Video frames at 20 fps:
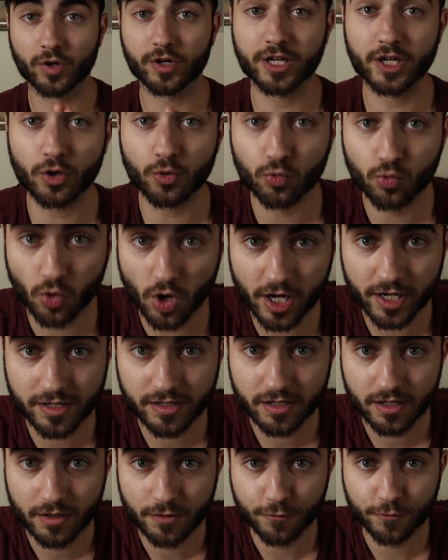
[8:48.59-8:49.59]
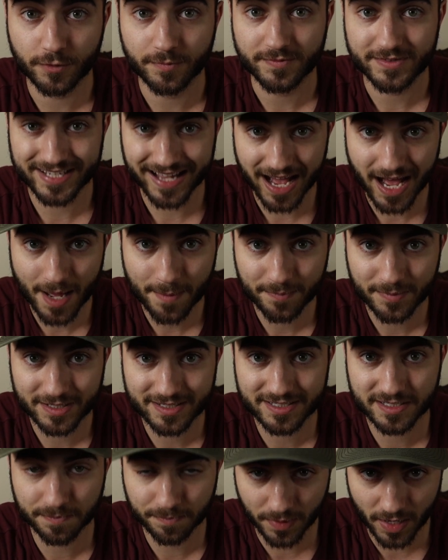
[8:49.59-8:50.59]
We're gonna run from
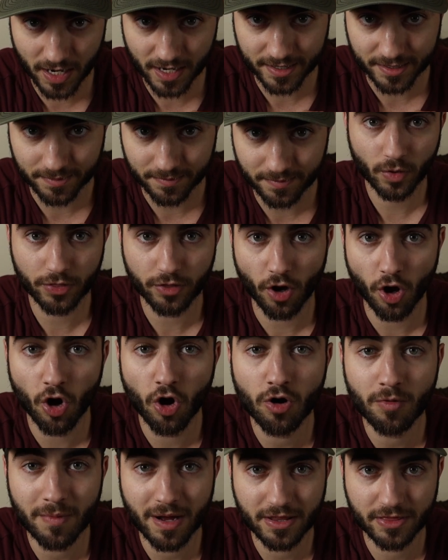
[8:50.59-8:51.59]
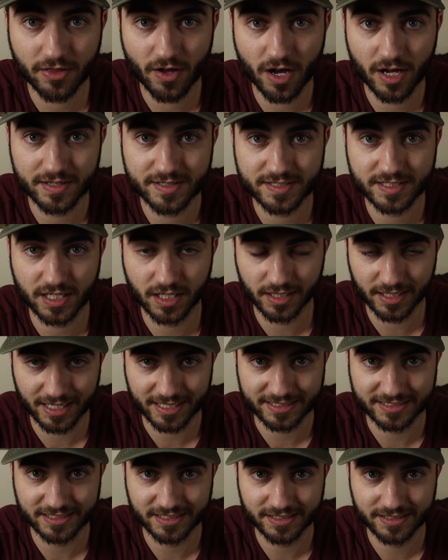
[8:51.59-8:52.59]
top to bottom with all my thoughts
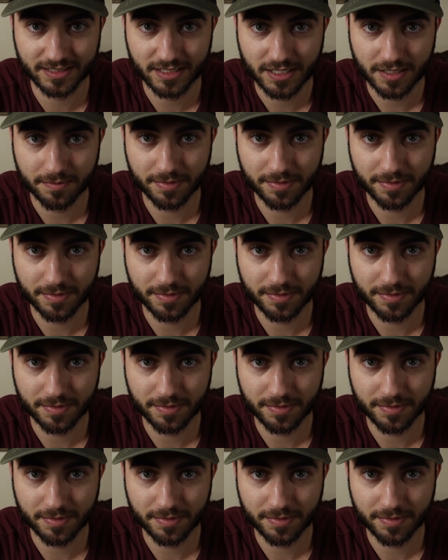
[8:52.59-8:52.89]
collected,